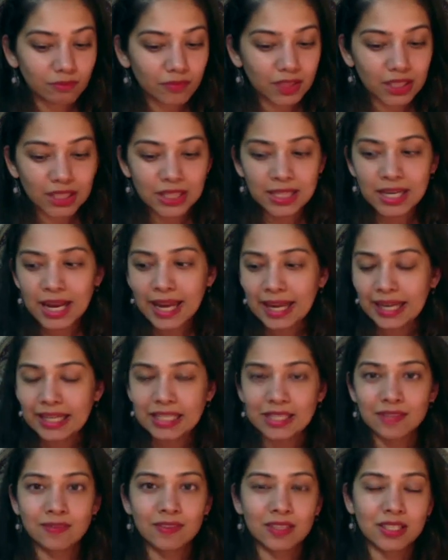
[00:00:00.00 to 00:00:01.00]

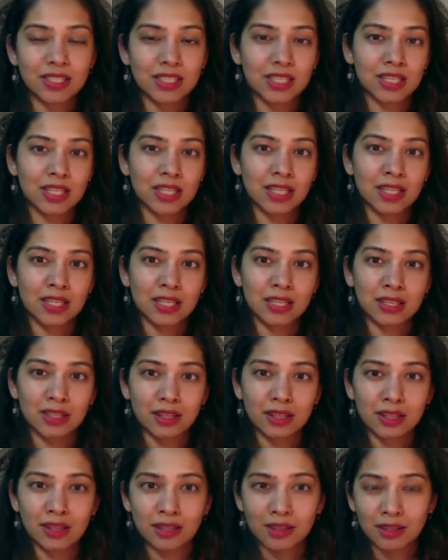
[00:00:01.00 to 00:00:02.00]
negativity,
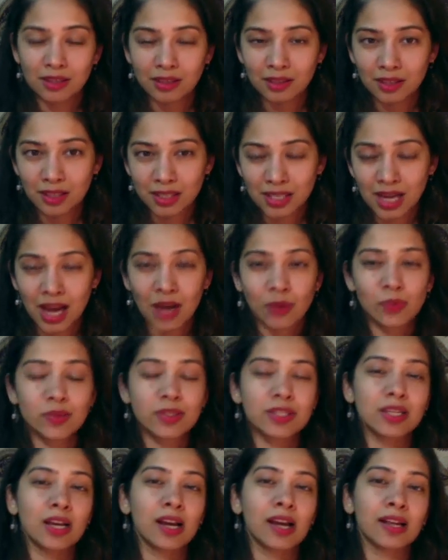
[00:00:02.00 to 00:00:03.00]
the
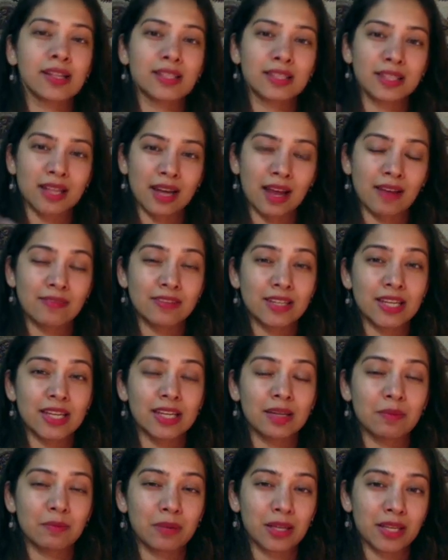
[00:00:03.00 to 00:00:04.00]
downsides that have
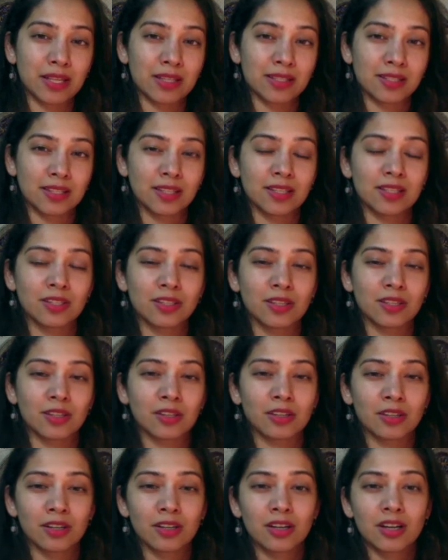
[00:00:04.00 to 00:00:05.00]
taken place this
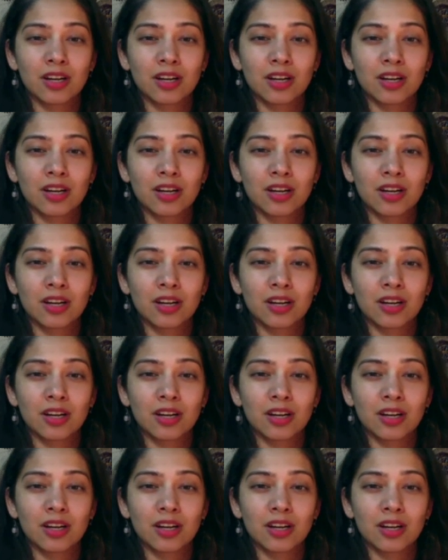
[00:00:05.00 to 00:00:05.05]
year.